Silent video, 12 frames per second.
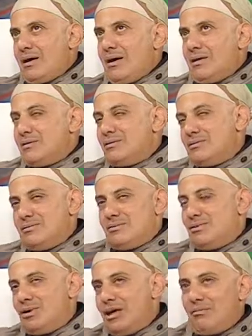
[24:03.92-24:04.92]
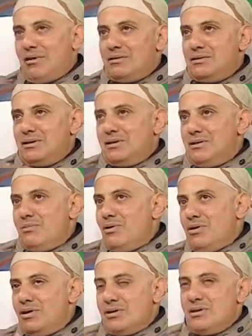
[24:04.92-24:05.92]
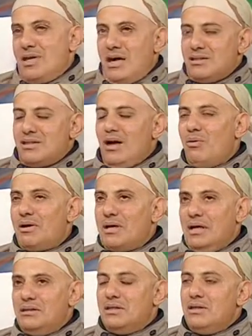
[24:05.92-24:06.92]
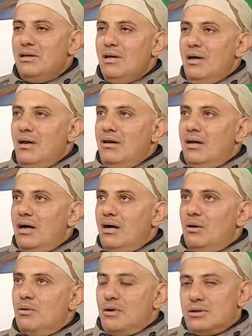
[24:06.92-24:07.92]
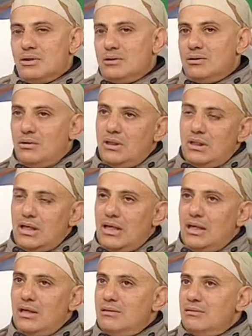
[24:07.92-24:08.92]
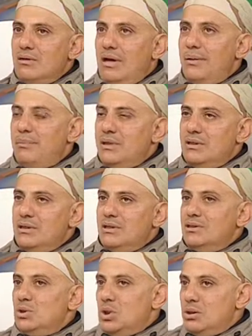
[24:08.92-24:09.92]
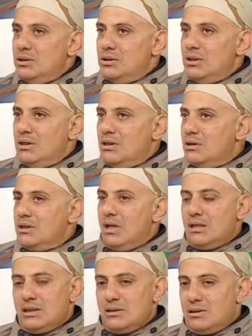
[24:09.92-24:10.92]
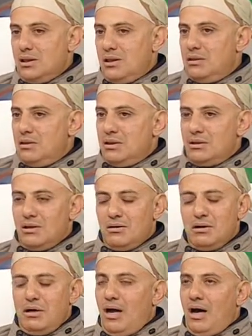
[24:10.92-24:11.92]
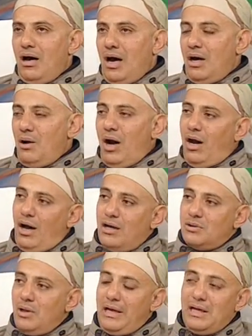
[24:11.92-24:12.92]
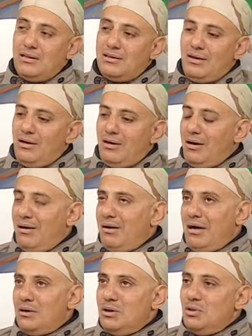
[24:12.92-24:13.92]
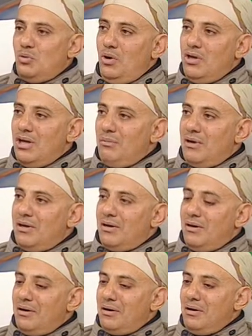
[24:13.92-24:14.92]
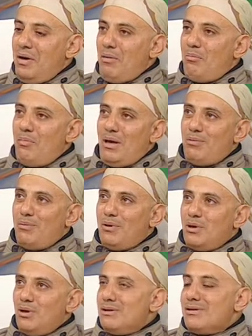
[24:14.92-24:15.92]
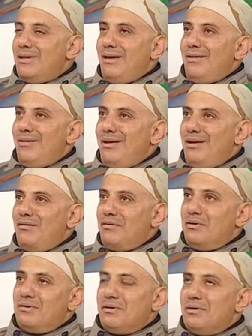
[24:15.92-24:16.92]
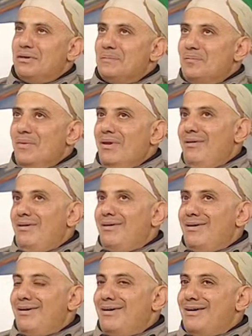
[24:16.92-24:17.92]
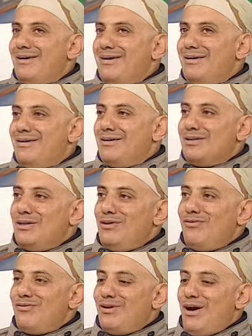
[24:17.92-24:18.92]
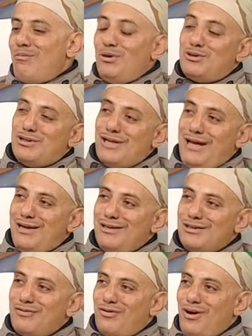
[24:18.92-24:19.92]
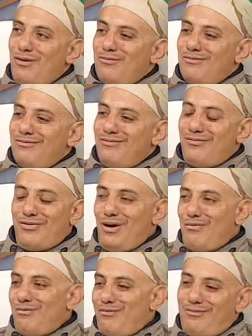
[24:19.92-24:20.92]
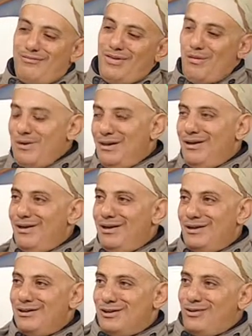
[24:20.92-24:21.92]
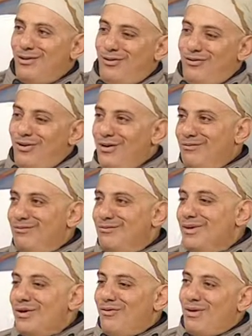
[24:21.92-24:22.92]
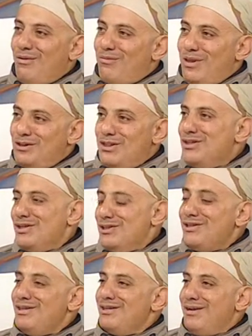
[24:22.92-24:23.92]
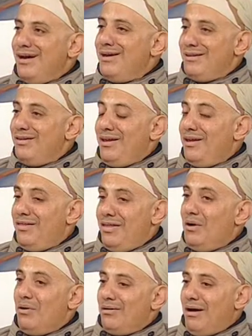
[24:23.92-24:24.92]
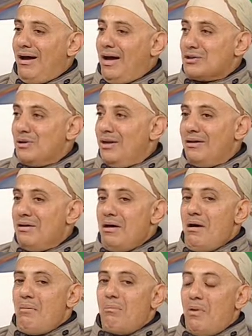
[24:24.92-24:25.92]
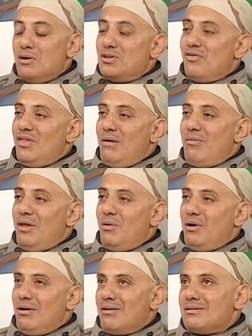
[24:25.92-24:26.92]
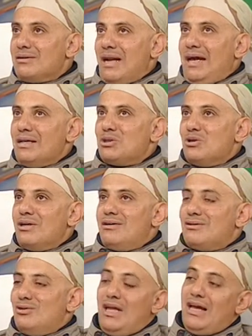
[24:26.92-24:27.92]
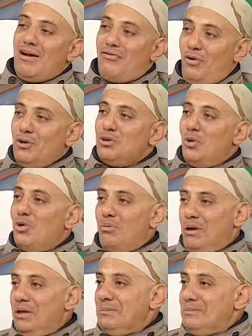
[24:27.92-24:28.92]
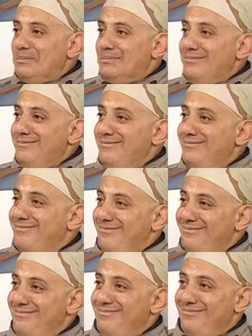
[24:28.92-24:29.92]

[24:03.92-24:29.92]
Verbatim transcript: I cannot talk about GCC because this, yeah, it's our country now crossing to Iran, Armenia, Georgia, Kazakhstan, Russia. I, I actually I get uh, a, a good welcoming, uh, maybe because they they never. Uh, uh, receive a motorcyclist from from the Middle East or from from the GCC and they, they were uh, actually most of them they were trying to, to take a photo with me Oh.